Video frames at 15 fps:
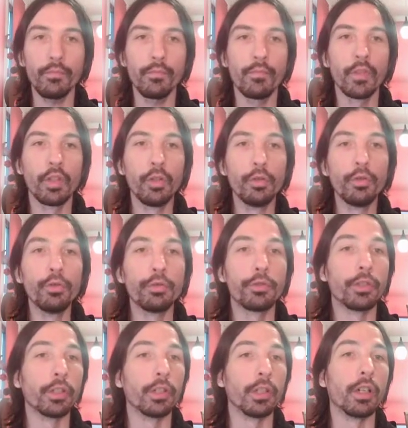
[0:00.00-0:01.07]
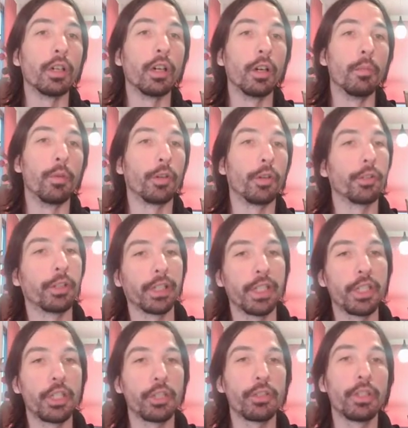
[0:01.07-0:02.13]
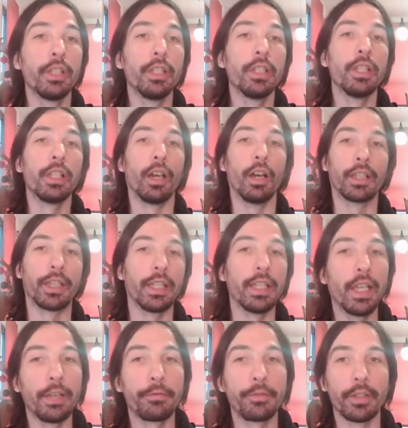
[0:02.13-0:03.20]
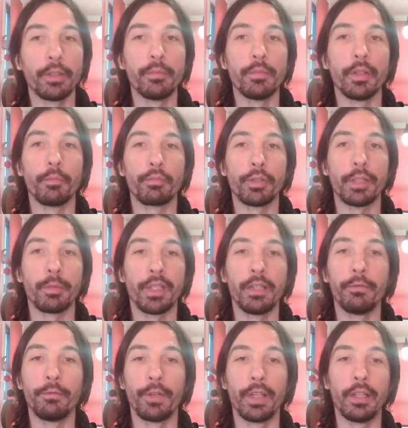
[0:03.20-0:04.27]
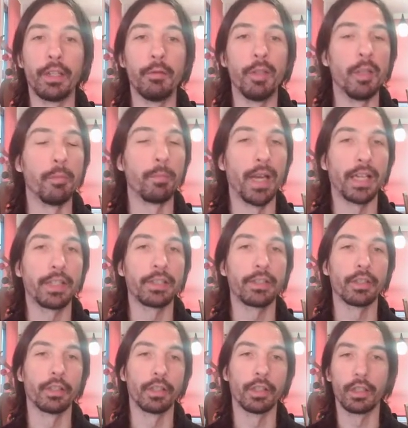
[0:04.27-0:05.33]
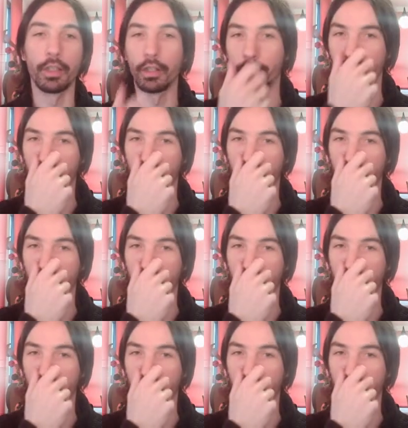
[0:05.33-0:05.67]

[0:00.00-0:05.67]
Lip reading: use the border region can have some pretty big impact on